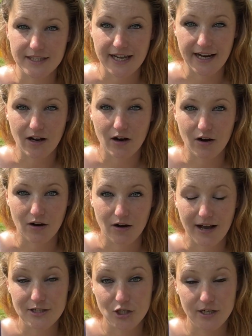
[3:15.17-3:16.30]
They are
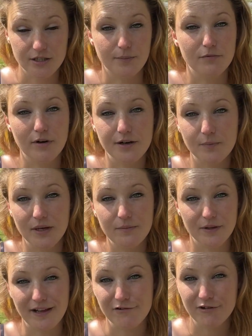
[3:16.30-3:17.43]
actually a type of runner bean,
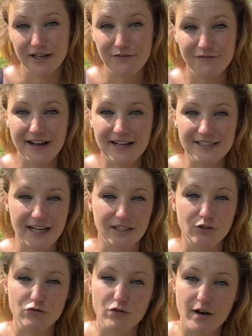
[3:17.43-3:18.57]
but they're really fat, and
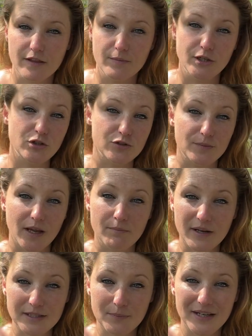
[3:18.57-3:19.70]
you dry them and use them like
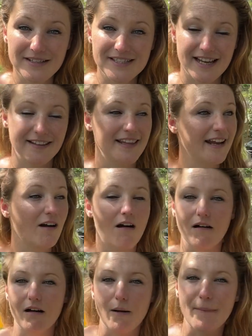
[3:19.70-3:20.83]
butter beans, and they
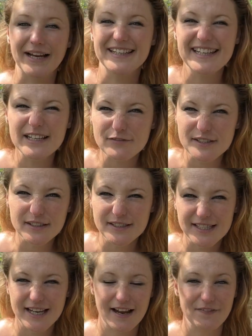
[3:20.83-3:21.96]
are
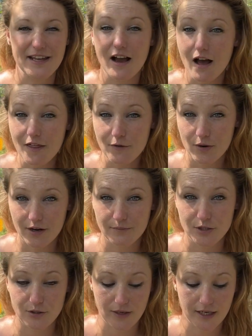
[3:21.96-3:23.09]
magnificent. And the other one I'm
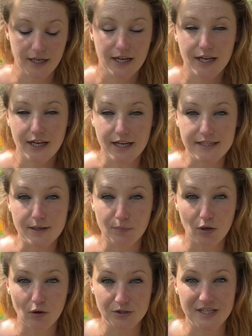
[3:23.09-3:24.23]
doing is a
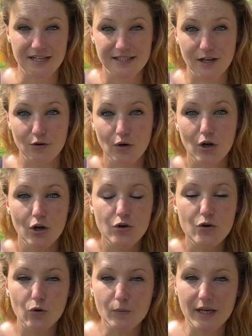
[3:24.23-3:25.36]
Belotti. So
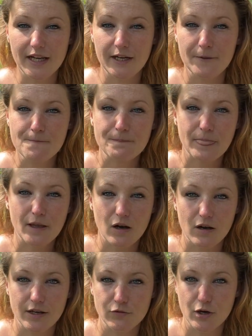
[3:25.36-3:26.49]
normally
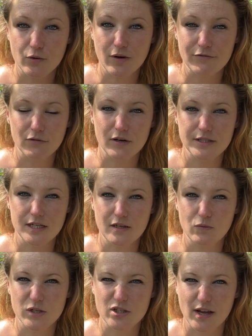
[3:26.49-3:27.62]
I grow a variety
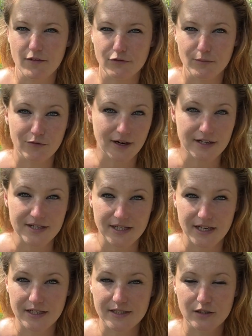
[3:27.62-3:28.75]
which I get from Frankie
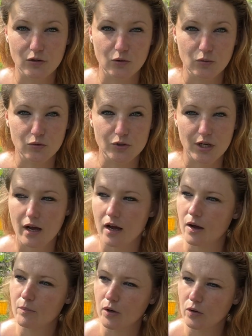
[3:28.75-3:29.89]
Seeds called
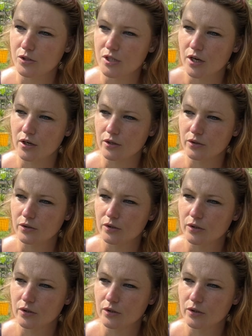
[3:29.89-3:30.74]
Belotto.